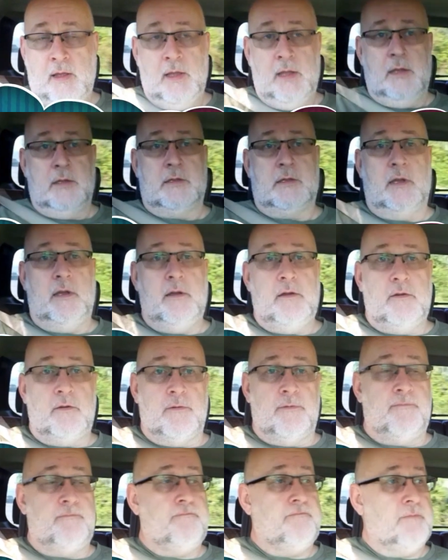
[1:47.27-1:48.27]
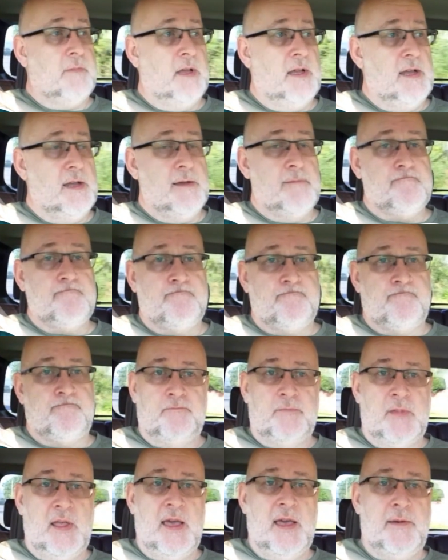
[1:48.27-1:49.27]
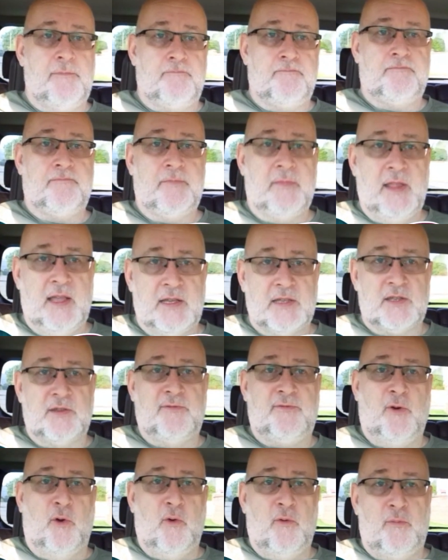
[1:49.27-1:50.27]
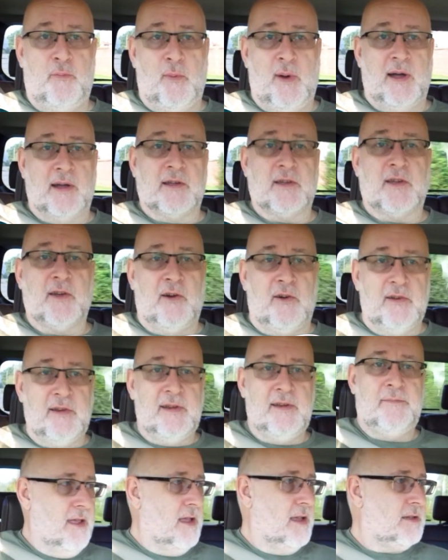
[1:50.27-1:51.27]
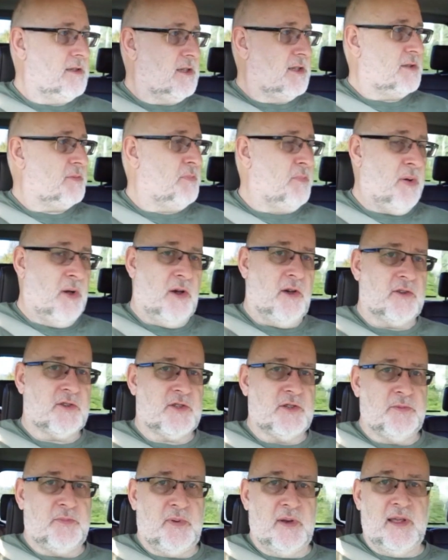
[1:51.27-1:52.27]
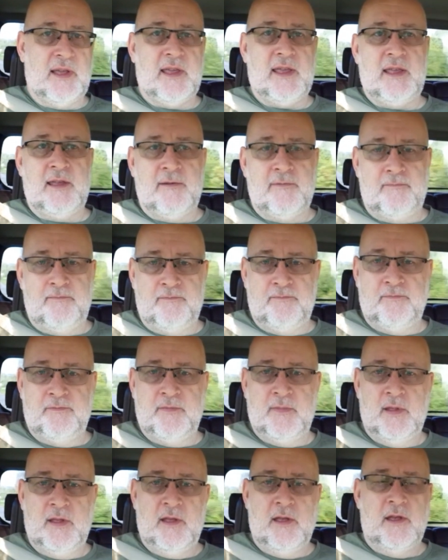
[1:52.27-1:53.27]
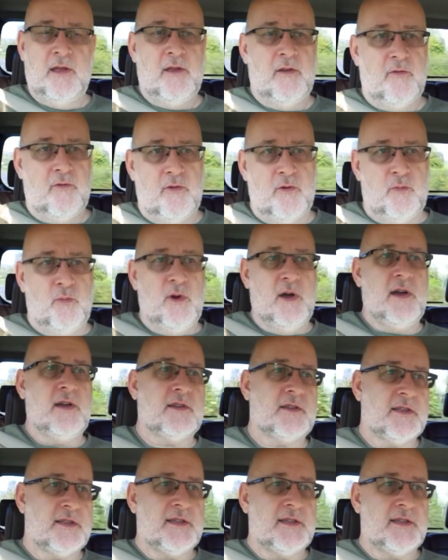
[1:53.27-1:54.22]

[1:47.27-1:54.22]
So, um, yeah, that's the fourth one gone. This is possibly the worst